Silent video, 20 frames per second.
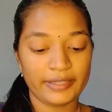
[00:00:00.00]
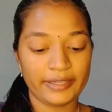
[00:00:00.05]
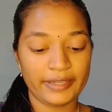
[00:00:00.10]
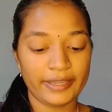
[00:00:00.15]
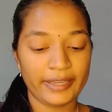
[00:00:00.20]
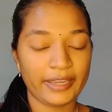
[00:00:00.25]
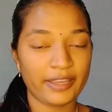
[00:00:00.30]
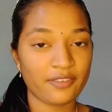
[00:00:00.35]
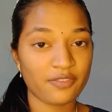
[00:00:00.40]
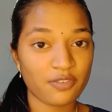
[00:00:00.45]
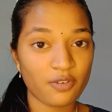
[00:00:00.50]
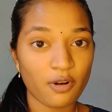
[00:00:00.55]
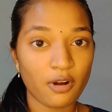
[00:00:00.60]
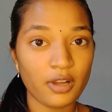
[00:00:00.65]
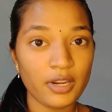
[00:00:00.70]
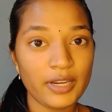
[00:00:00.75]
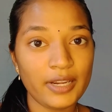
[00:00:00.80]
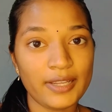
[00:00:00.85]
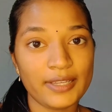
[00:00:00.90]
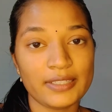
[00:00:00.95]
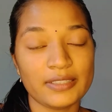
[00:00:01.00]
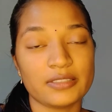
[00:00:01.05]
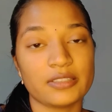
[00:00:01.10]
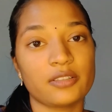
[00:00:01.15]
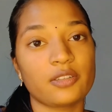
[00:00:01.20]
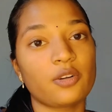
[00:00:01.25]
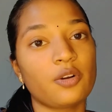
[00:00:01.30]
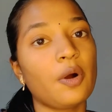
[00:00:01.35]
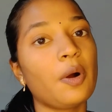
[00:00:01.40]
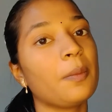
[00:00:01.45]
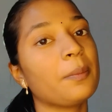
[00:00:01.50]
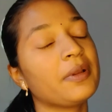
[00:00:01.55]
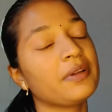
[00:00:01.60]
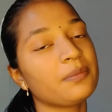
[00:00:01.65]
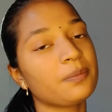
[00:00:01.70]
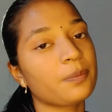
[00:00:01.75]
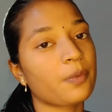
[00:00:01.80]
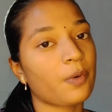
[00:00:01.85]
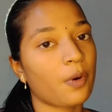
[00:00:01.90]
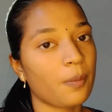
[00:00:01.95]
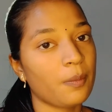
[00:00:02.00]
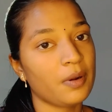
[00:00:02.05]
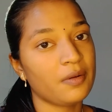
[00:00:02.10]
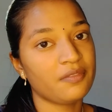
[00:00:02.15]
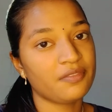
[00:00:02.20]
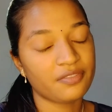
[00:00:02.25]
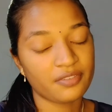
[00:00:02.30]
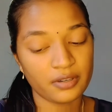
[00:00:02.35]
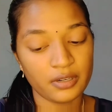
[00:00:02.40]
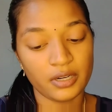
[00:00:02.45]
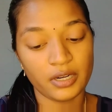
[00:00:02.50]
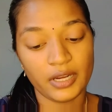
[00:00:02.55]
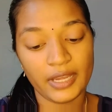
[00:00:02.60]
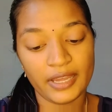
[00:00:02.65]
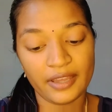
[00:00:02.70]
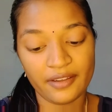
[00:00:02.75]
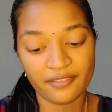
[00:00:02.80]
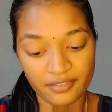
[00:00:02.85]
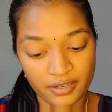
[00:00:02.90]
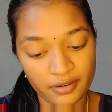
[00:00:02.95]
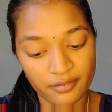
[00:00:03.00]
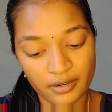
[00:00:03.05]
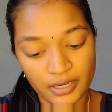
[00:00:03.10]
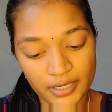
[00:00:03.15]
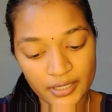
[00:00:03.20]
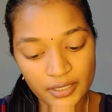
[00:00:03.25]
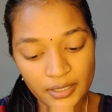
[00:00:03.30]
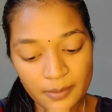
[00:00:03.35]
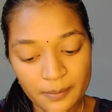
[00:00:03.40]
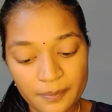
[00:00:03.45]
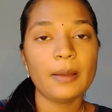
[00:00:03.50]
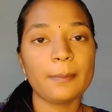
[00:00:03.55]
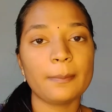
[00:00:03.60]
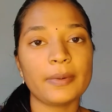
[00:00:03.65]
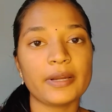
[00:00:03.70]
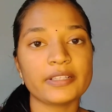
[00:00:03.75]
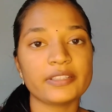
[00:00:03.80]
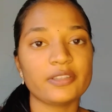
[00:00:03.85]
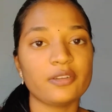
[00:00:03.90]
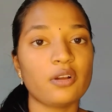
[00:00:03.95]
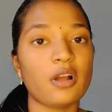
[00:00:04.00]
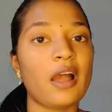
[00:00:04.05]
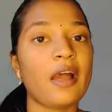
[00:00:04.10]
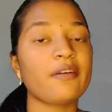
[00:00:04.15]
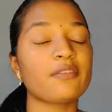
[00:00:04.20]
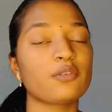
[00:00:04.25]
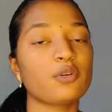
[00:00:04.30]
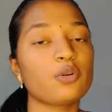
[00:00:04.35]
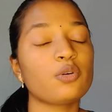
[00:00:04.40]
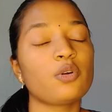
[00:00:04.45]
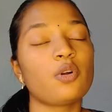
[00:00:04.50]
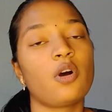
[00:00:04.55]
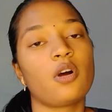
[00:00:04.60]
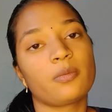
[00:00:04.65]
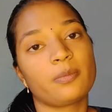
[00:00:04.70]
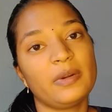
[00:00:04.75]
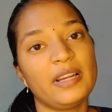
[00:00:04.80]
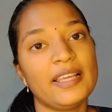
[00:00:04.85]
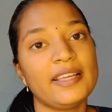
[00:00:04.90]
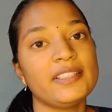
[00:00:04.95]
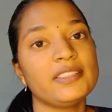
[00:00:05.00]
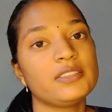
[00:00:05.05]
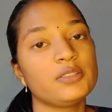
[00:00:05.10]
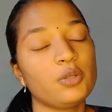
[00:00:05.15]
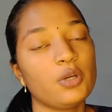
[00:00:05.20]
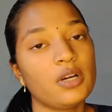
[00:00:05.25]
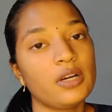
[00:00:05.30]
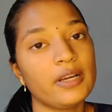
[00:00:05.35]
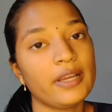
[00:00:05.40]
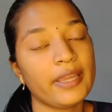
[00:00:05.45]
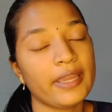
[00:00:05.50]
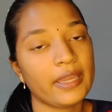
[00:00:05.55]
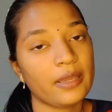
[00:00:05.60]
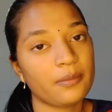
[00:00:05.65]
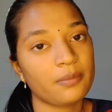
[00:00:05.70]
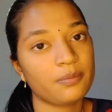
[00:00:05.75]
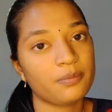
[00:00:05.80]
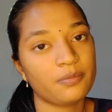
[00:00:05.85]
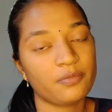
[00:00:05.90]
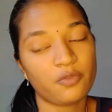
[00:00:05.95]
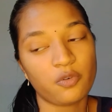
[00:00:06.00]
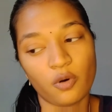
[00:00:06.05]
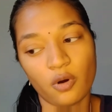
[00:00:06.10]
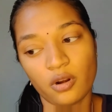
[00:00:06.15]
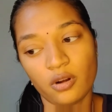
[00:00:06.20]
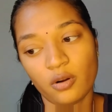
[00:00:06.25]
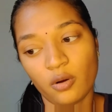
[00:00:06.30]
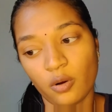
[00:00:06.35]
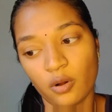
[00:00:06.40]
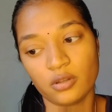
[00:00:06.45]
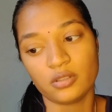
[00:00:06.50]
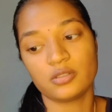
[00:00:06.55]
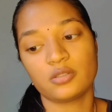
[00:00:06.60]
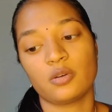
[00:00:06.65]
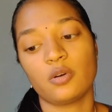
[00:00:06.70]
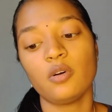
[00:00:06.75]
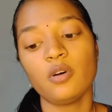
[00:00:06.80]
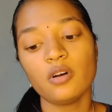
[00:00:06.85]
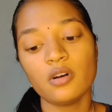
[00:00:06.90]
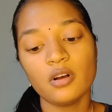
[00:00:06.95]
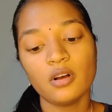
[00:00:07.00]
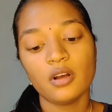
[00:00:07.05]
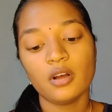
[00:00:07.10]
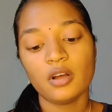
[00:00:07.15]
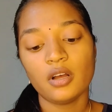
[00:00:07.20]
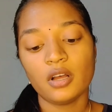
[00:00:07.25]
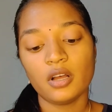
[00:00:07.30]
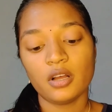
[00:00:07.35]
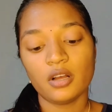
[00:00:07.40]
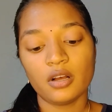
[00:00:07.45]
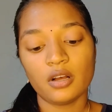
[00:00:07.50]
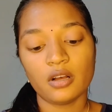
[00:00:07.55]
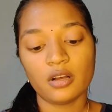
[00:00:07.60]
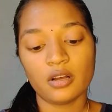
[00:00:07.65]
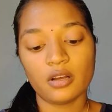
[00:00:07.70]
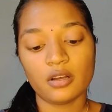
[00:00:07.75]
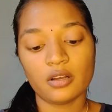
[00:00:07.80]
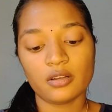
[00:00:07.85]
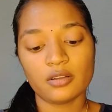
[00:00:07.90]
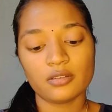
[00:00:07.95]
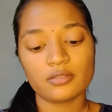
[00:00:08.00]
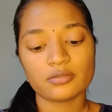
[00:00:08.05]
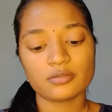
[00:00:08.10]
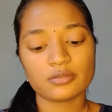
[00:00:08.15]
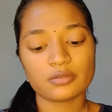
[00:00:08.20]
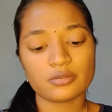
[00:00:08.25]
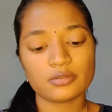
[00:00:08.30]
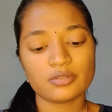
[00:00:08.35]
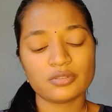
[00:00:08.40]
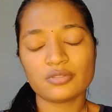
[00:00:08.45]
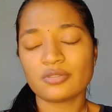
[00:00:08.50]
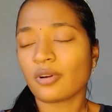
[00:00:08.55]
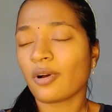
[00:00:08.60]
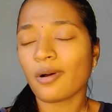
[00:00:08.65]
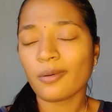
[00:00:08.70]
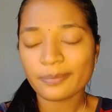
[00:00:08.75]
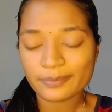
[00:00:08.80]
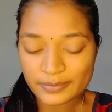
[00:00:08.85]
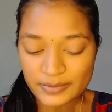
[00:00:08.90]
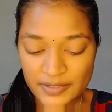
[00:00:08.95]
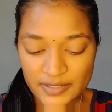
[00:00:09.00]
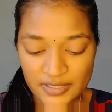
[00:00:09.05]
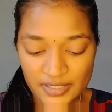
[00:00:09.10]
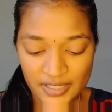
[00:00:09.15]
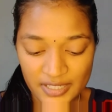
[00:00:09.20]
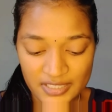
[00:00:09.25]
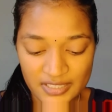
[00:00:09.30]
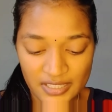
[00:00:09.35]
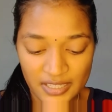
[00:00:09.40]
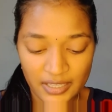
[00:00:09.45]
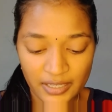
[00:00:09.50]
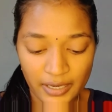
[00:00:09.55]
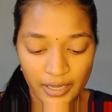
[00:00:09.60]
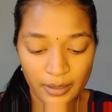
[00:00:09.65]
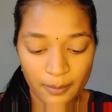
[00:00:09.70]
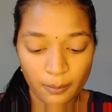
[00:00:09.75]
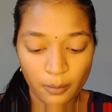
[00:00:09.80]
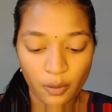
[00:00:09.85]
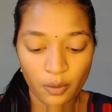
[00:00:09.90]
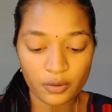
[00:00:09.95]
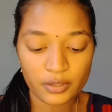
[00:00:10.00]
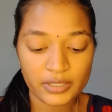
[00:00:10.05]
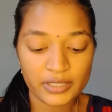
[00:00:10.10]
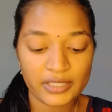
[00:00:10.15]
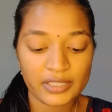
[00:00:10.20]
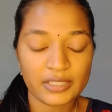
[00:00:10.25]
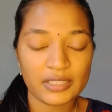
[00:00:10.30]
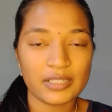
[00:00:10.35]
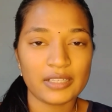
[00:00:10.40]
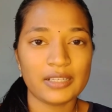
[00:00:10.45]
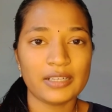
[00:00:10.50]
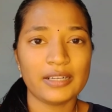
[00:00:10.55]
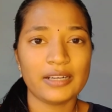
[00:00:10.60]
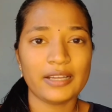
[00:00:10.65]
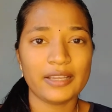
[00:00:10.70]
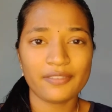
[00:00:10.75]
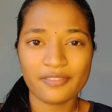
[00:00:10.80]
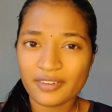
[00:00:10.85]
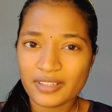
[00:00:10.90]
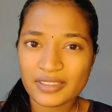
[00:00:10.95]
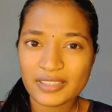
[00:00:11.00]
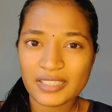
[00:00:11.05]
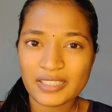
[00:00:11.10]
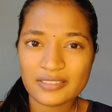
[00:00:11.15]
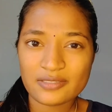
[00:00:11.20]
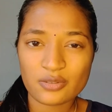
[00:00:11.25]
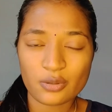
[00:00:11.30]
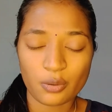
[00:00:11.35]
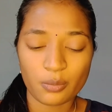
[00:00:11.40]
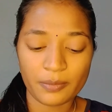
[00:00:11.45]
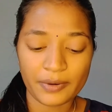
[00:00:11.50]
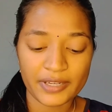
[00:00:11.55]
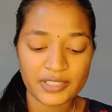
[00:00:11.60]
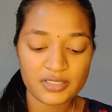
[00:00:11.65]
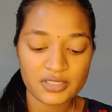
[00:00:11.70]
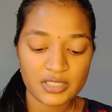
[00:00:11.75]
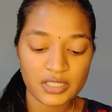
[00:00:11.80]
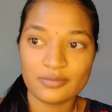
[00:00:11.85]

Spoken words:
Hair fall is a common problem for everyone, but you have to normalize your hair fall also. So stop stressing about everything so much.